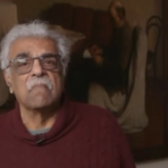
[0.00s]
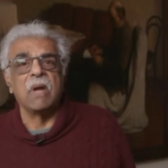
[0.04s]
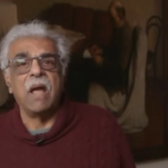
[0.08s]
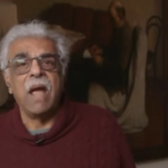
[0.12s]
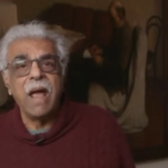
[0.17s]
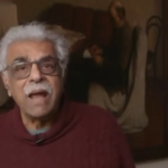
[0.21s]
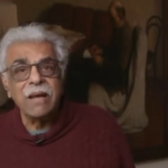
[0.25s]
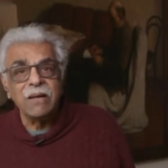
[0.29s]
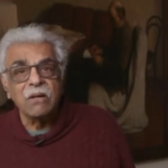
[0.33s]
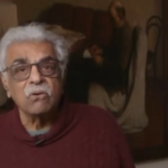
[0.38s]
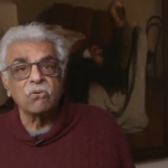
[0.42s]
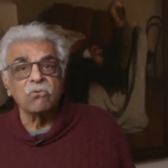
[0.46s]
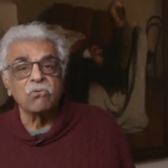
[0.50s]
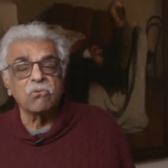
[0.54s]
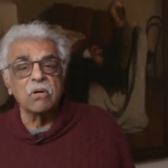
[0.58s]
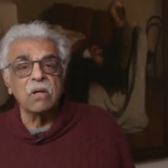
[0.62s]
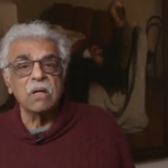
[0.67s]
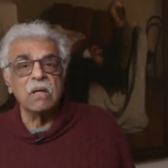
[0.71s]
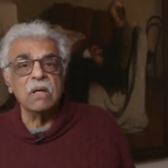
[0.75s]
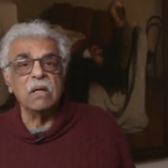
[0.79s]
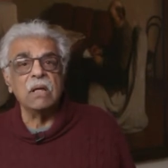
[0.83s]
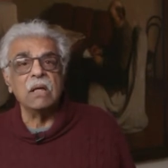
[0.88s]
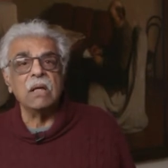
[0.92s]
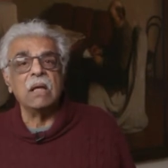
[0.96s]

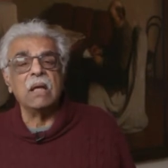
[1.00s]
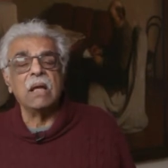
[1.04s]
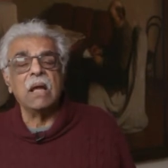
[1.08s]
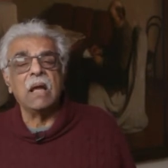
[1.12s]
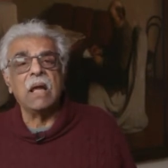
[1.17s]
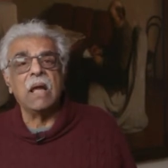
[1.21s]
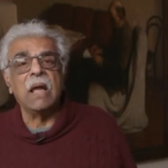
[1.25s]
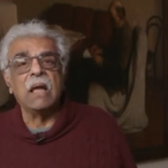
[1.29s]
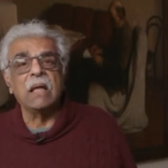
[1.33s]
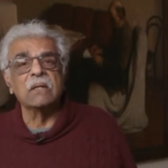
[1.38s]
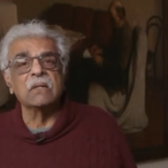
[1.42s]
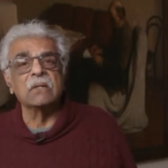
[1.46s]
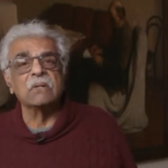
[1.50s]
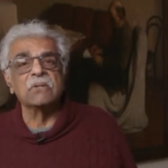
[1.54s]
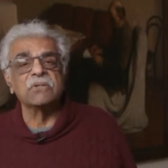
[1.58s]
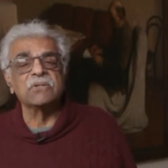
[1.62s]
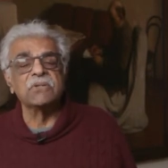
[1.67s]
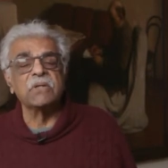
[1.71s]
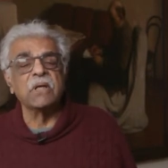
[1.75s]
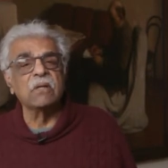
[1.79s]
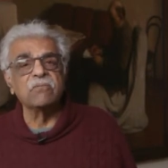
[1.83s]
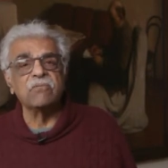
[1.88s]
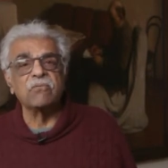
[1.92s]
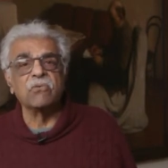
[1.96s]
angry and
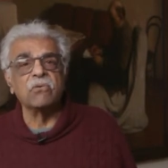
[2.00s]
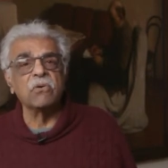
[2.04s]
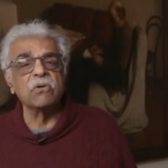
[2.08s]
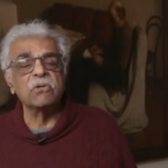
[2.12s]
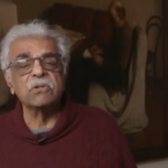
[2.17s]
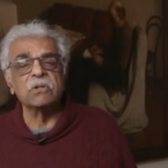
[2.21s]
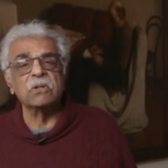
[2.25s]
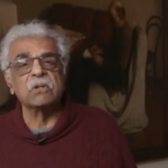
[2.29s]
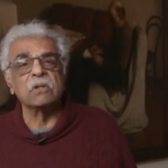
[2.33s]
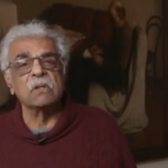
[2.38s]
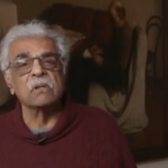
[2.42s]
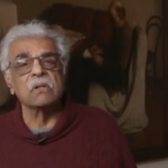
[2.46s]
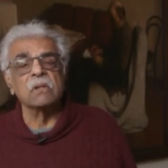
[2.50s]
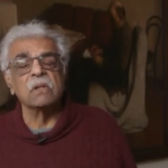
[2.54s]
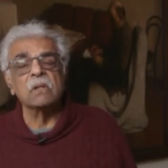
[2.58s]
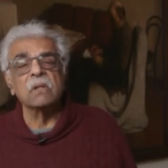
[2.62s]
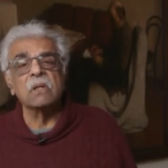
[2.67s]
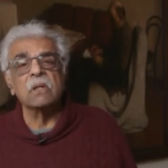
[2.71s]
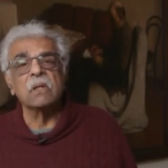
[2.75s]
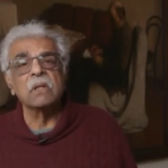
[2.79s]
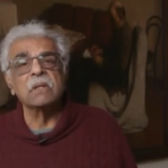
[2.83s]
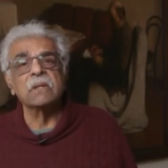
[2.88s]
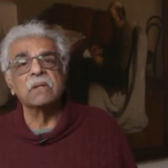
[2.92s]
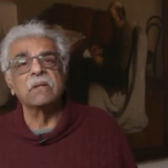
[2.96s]

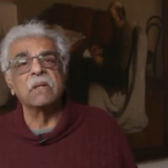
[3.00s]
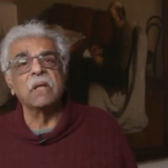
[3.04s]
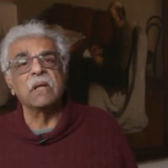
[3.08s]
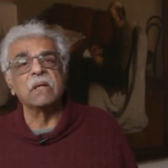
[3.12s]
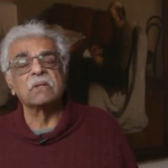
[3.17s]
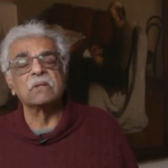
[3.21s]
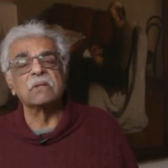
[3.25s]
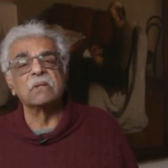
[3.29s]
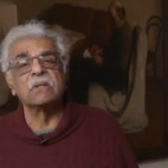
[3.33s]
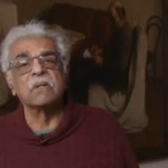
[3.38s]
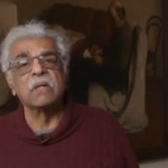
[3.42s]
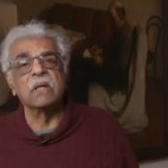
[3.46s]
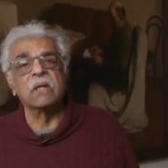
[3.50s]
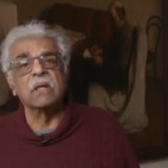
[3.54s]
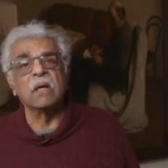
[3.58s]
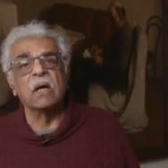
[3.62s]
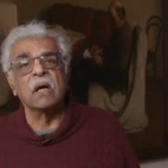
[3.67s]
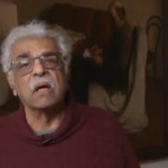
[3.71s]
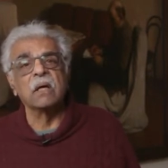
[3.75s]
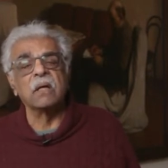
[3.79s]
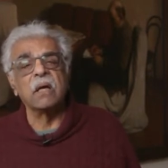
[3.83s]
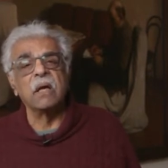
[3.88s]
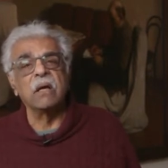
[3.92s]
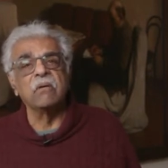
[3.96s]
self-critical that the
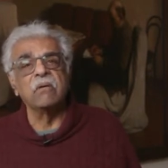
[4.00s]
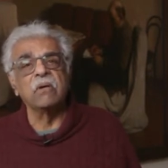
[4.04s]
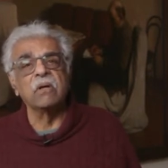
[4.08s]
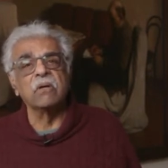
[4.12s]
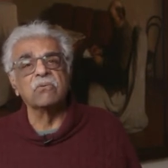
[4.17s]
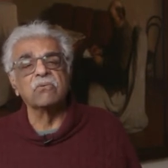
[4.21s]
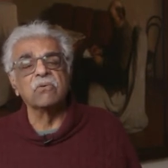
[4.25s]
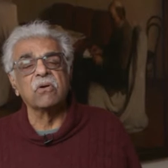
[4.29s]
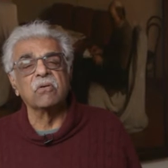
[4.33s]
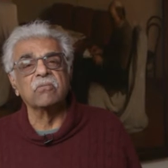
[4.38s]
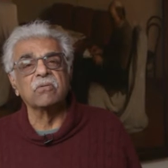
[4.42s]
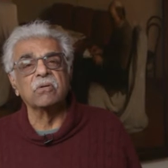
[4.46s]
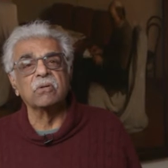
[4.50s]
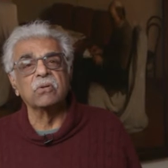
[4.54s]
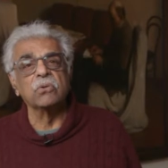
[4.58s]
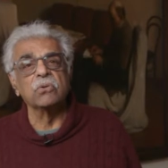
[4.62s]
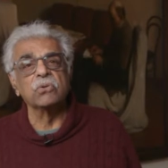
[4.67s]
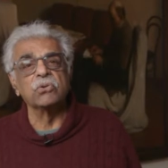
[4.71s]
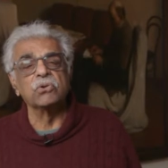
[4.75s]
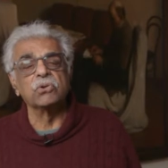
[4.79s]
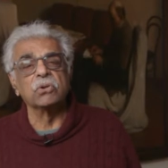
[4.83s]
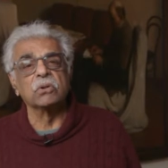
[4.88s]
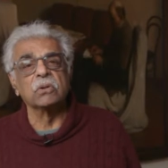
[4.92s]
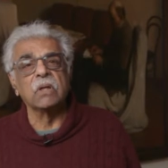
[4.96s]
Hungarian
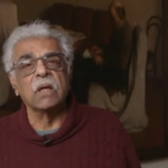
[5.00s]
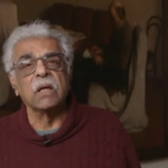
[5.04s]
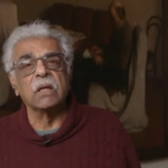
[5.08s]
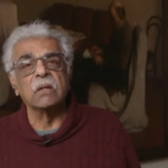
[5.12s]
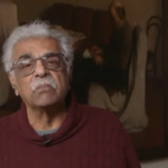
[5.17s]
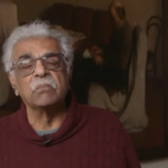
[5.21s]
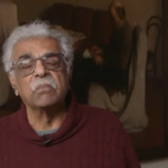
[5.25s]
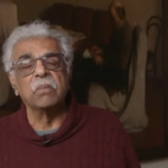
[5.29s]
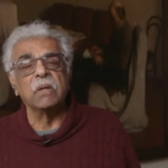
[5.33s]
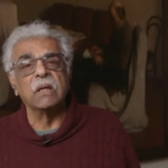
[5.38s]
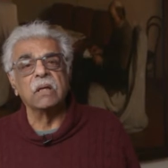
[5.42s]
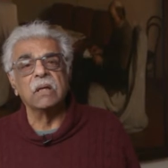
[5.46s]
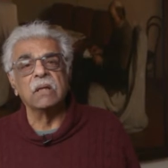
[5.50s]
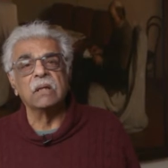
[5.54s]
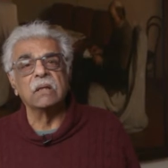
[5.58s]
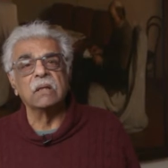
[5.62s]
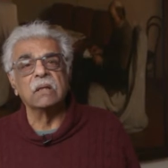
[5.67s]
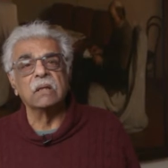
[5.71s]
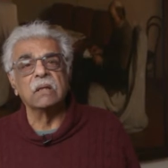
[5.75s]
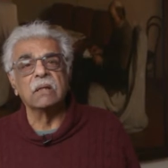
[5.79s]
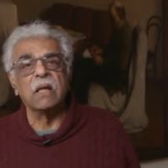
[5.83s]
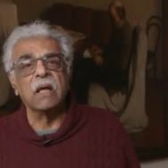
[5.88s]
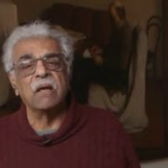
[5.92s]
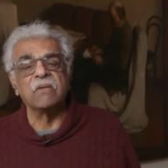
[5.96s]
Revolution had
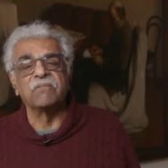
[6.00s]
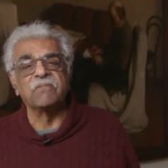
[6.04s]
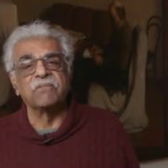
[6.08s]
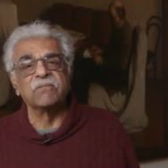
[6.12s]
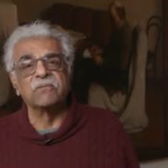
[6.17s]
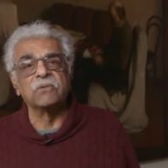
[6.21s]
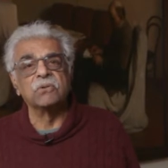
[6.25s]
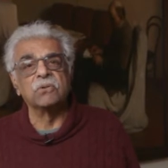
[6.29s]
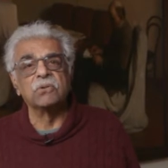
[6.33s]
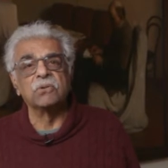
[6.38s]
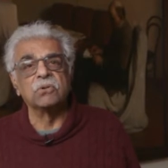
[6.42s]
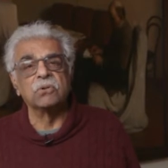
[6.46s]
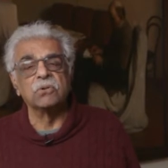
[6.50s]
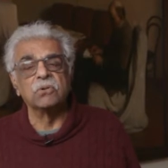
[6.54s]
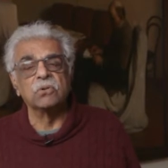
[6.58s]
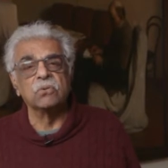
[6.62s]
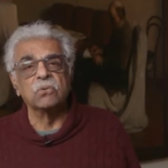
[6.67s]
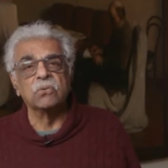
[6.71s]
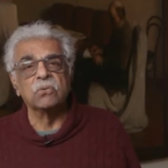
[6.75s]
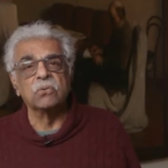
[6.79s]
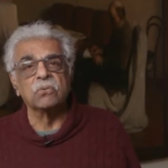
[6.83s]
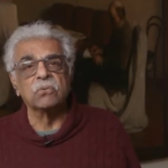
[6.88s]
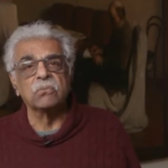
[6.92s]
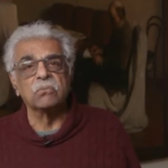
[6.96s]
been left
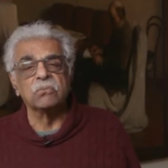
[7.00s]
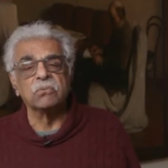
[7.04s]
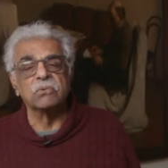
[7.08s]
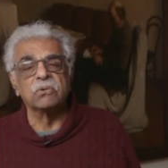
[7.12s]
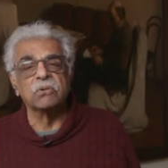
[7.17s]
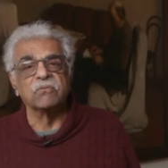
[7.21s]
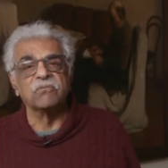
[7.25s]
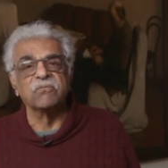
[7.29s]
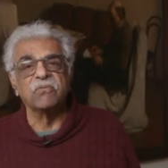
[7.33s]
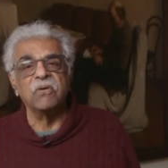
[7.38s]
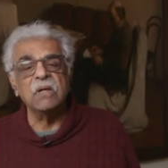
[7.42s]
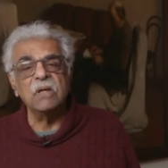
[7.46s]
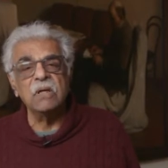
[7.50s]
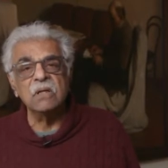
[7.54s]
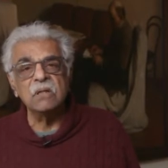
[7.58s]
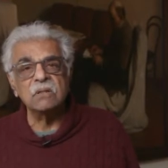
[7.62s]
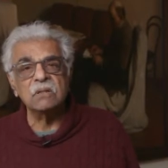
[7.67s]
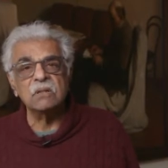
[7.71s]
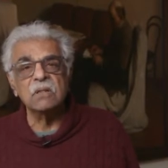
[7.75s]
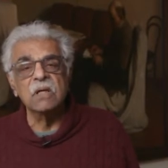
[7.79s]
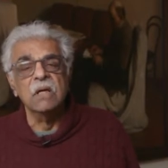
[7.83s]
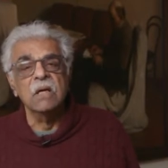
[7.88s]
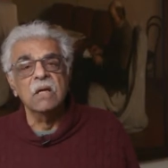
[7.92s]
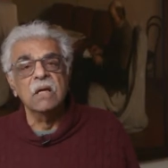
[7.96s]
to
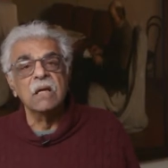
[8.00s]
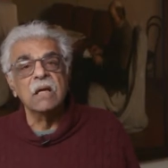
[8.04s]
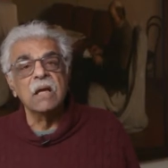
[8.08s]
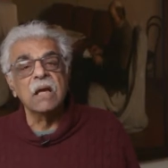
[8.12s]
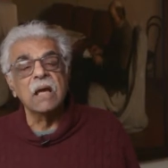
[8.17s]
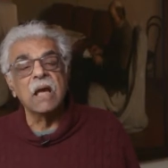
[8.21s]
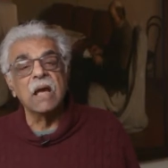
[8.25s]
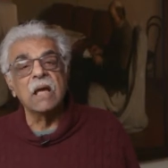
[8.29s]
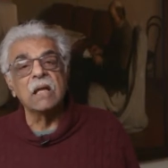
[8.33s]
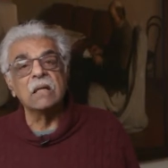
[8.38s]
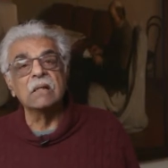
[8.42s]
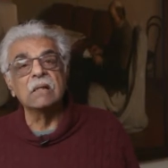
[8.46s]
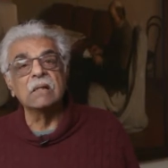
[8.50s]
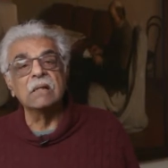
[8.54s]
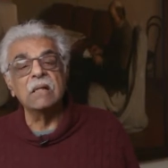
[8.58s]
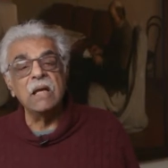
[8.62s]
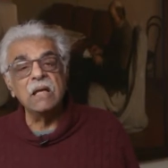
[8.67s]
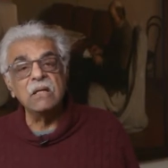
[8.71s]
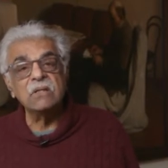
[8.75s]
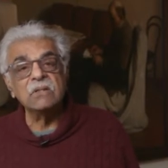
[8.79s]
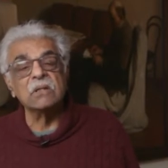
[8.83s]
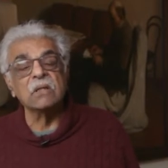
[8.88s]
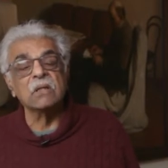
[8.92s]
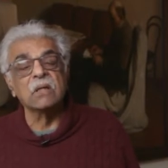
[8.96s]
defeat, and
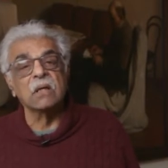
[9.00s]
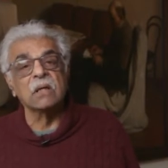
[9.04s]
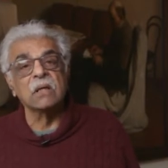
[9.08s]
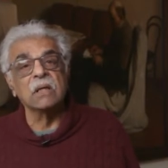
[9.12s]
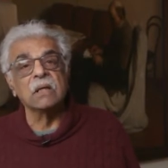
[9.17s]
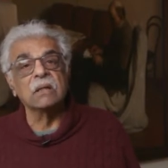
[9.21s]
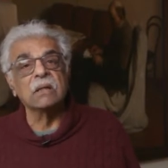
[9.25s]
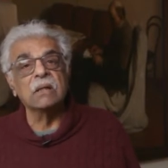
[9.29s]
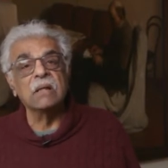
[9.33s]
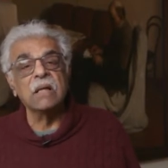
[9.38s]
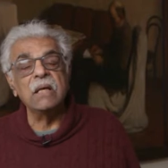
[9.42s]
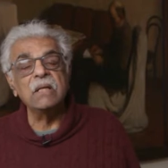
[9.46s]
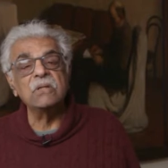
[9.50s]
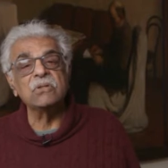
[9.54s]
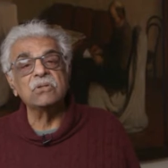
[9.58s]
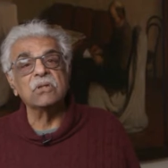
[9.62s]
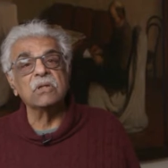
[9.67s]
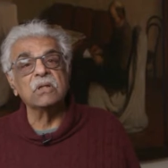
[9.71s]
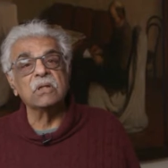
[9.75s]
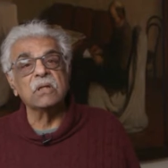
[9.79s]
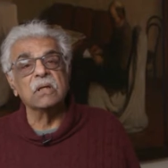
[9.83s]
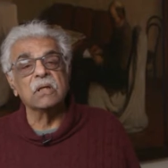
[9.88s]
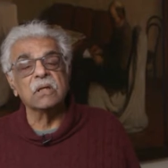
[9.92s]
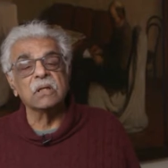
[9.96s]
later, in
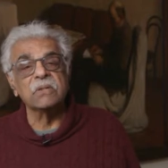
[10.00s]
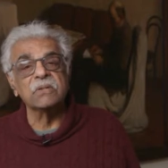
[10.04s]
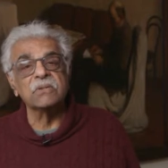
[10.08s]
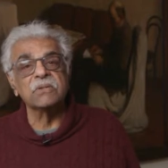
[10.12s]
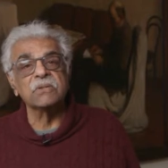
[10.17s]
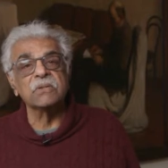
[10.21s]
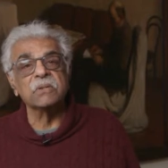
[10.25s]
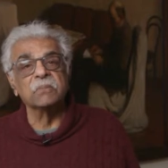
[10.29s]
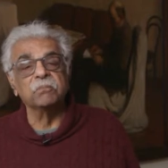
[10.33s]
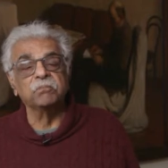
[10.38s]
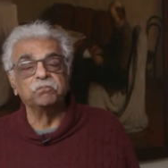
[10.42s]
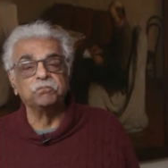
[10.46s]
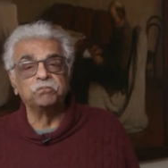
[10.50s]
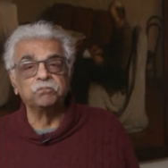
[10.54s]
later years,